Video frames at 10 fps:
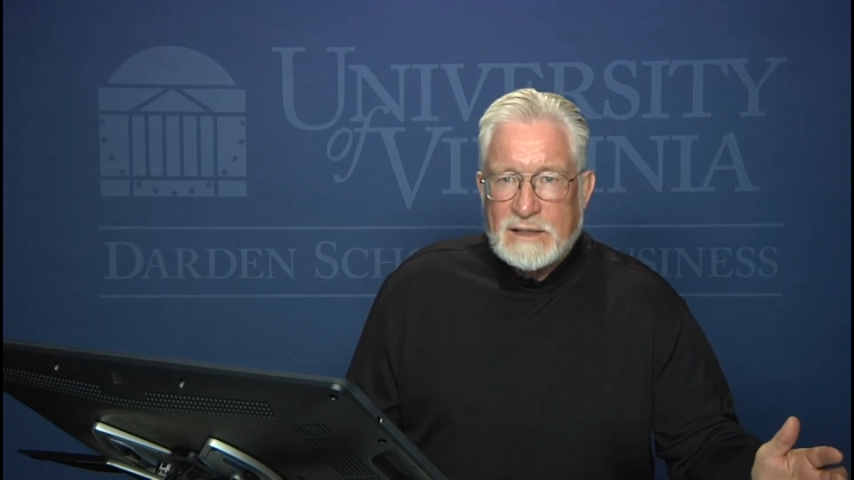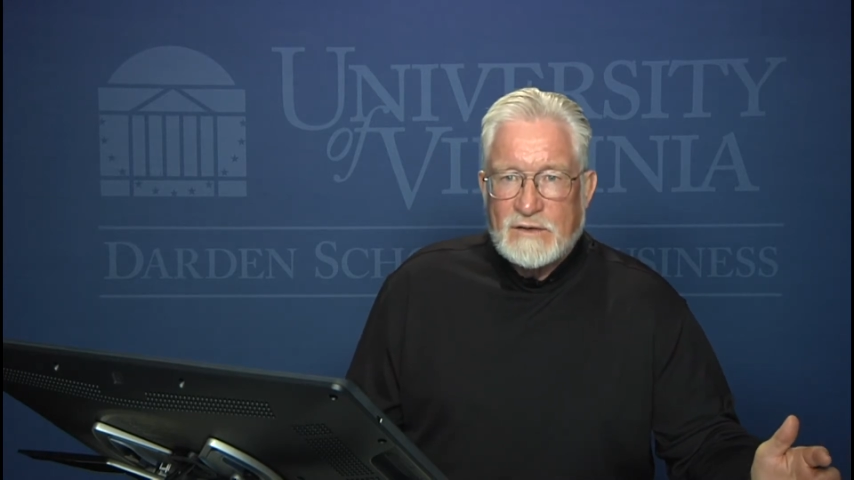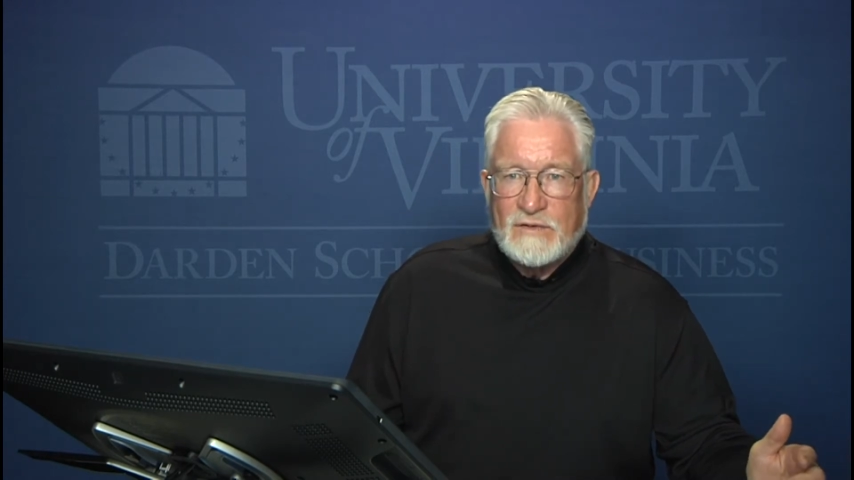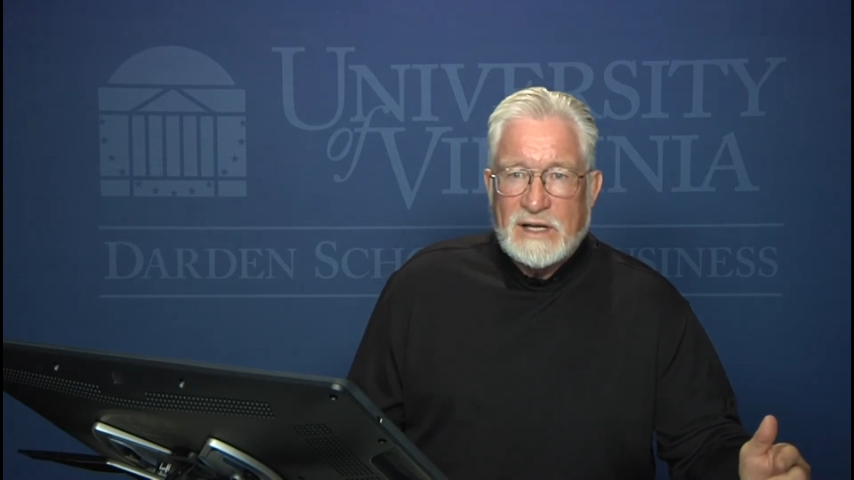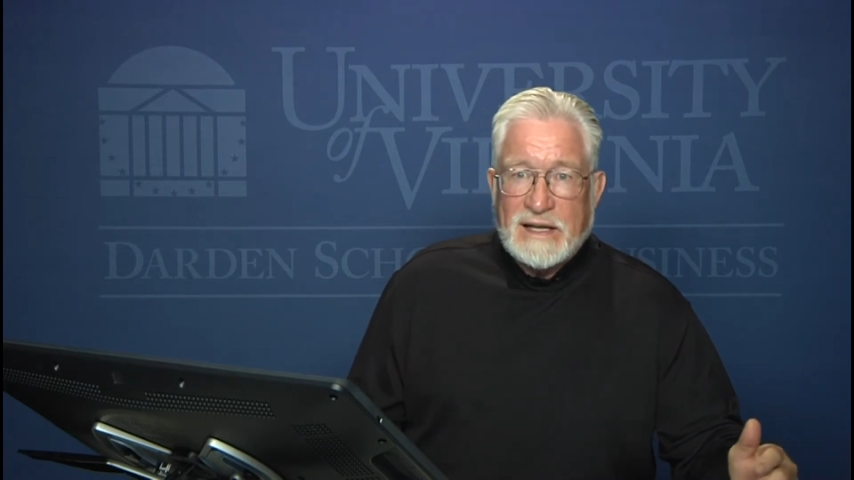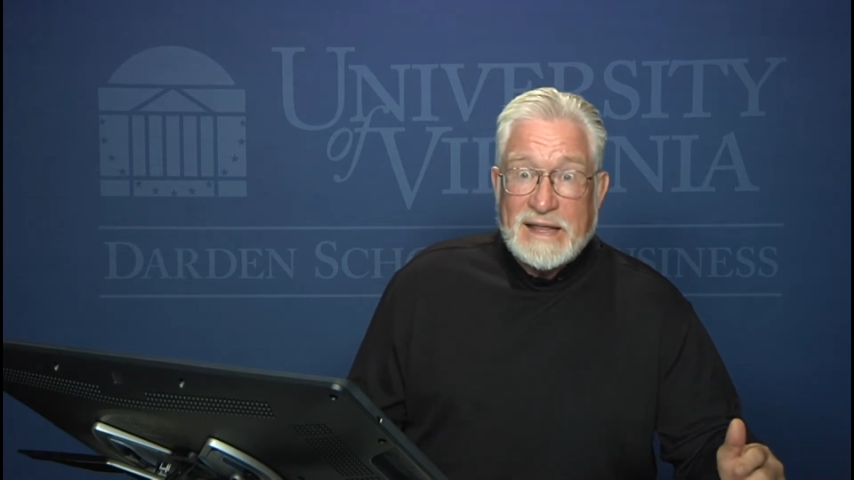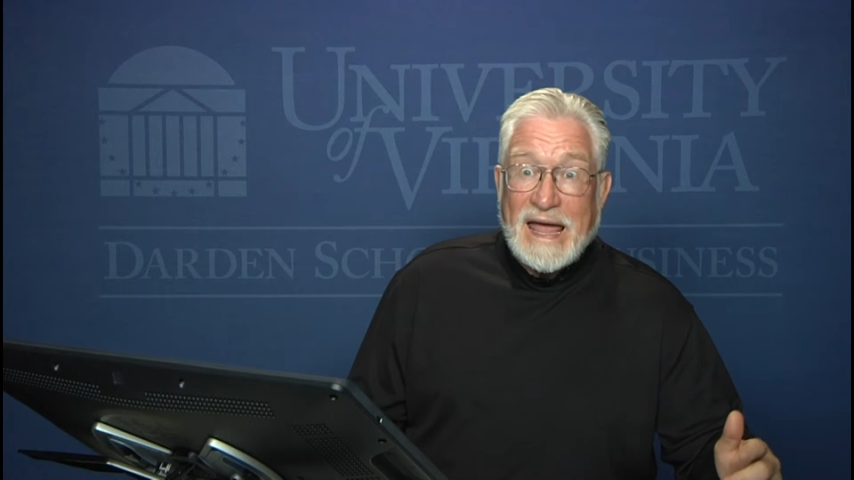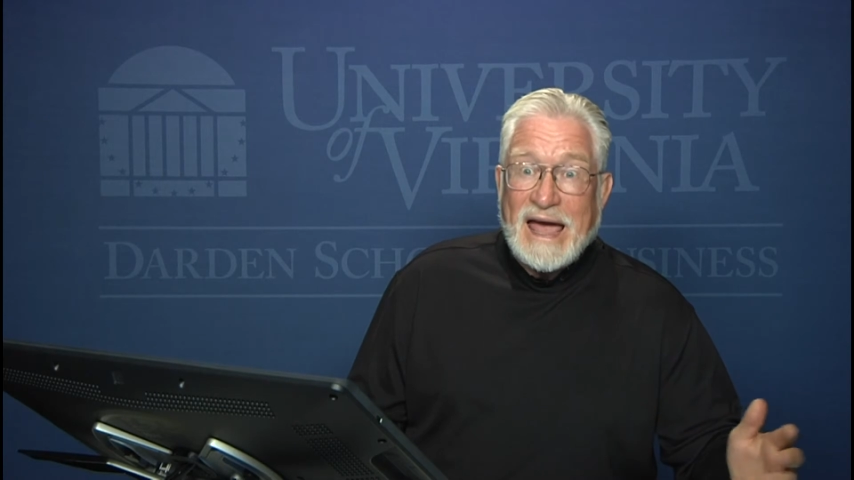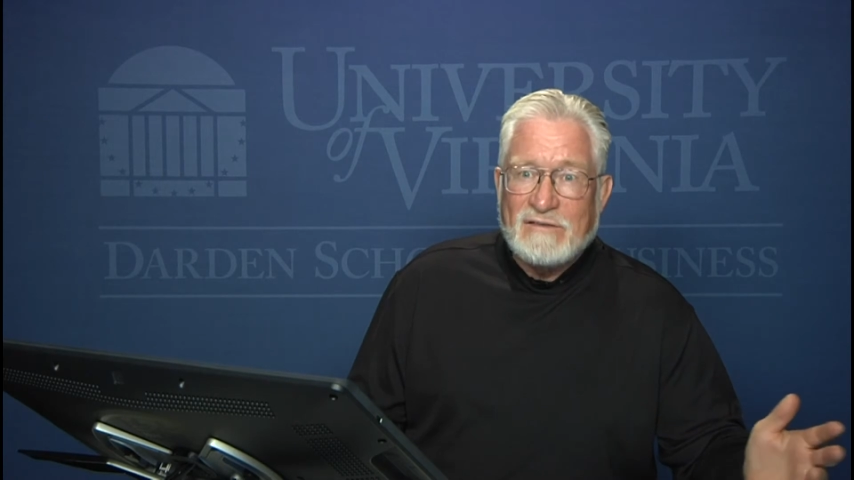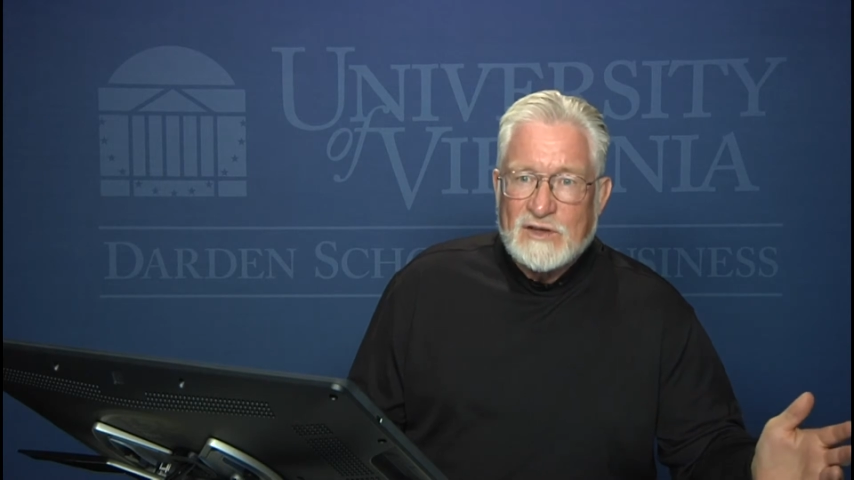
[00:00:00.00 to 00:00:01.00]
who feel like they
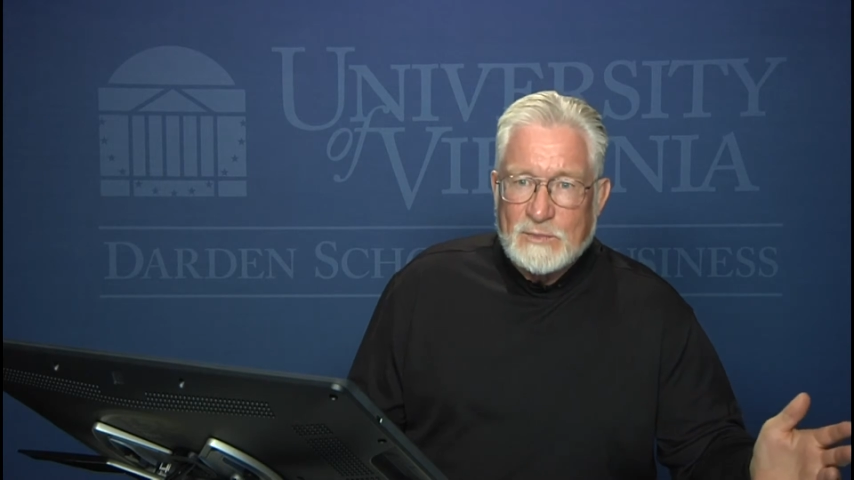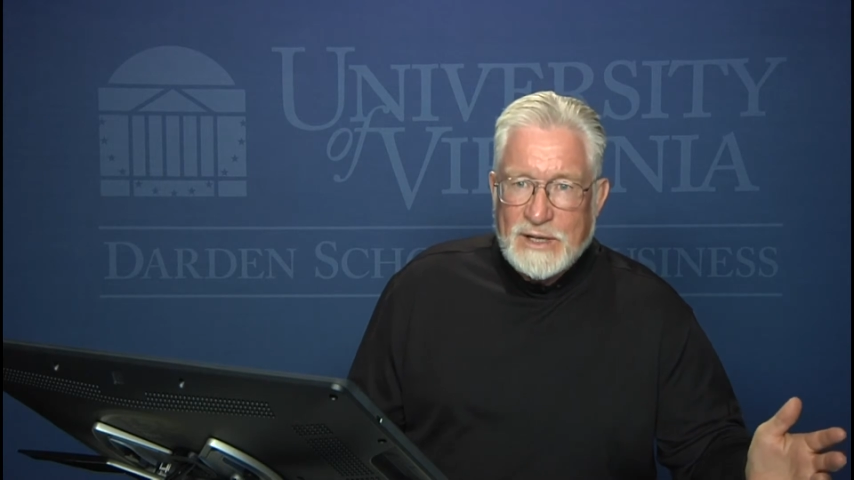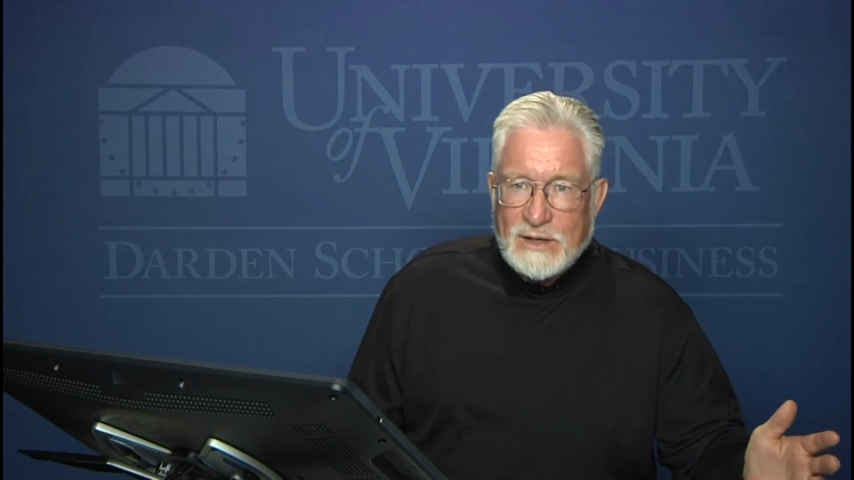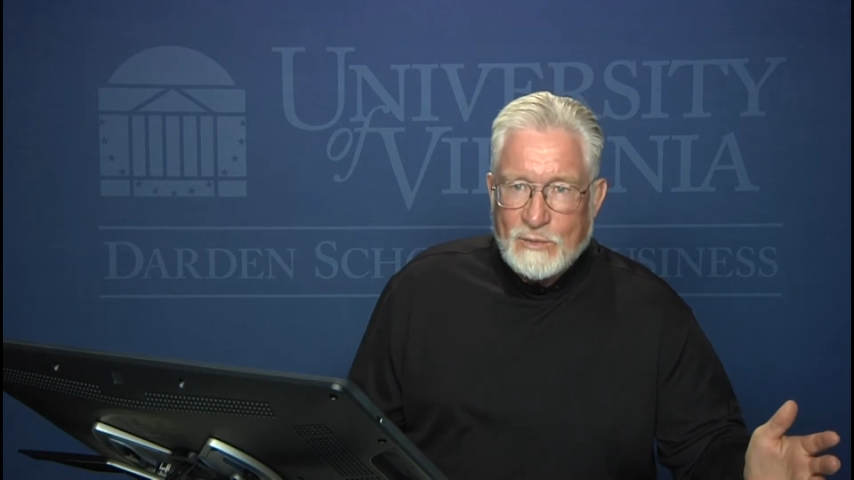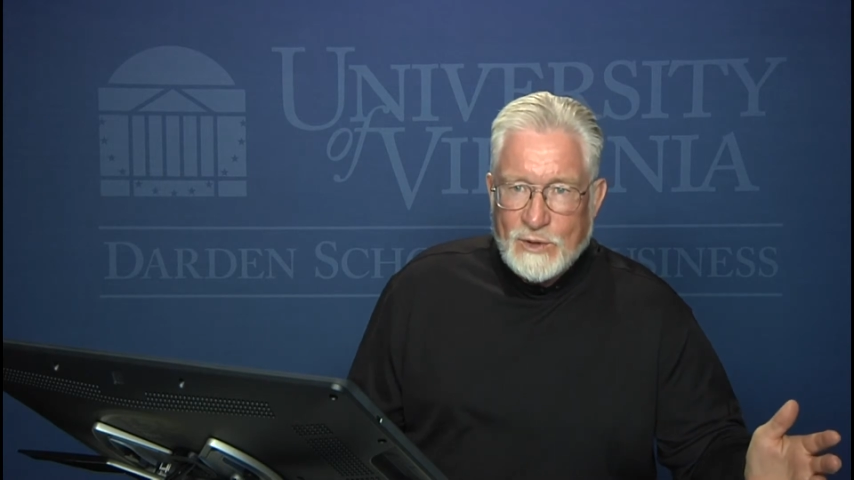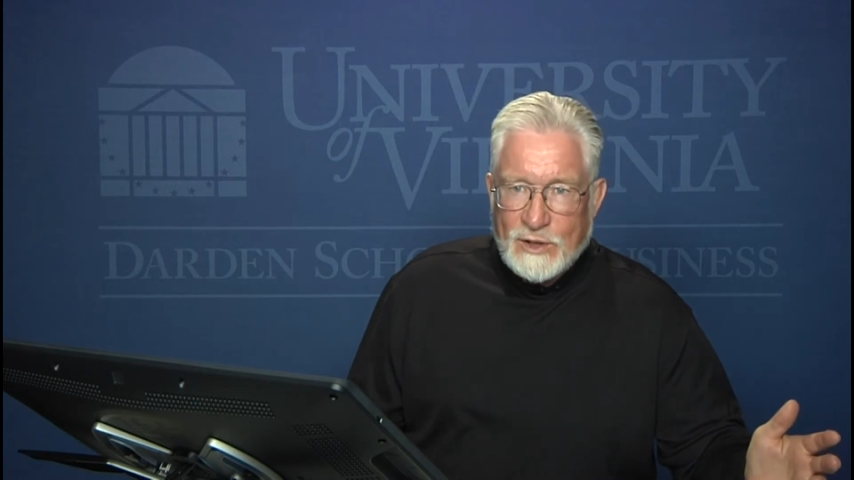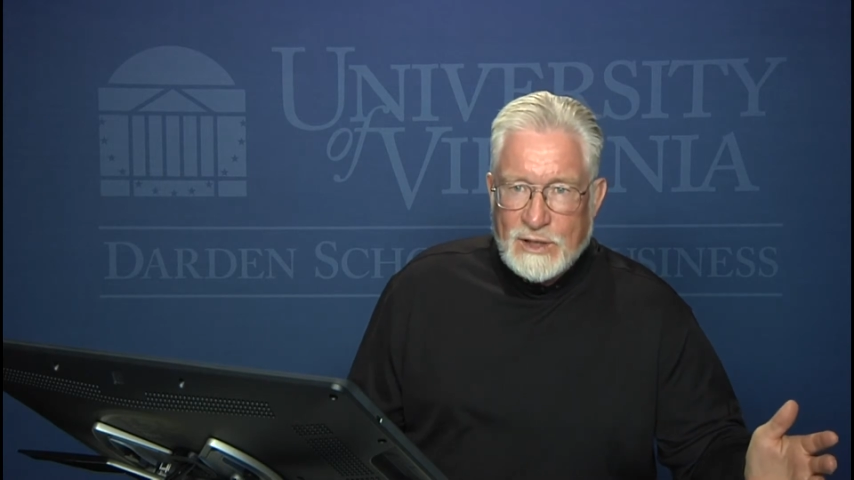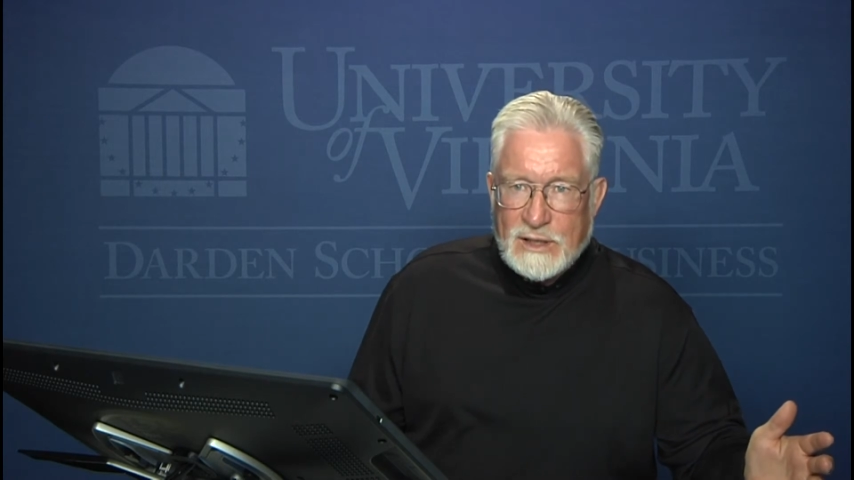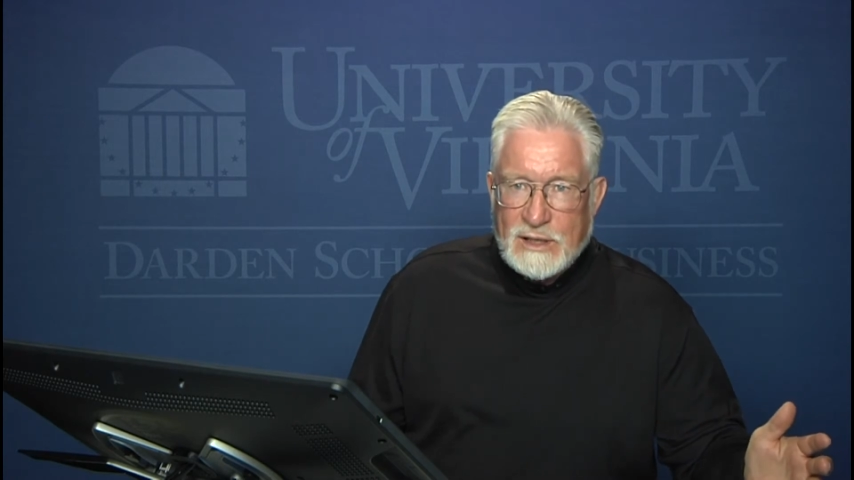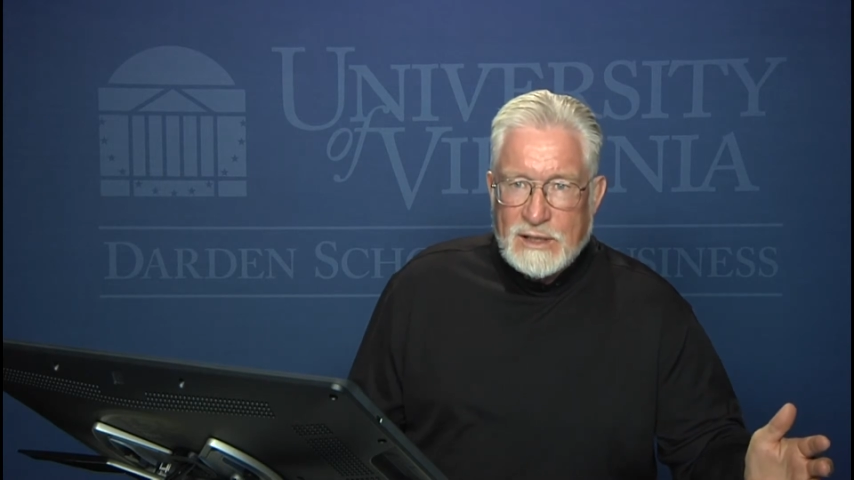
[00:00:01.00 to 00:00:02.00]
have to be at work.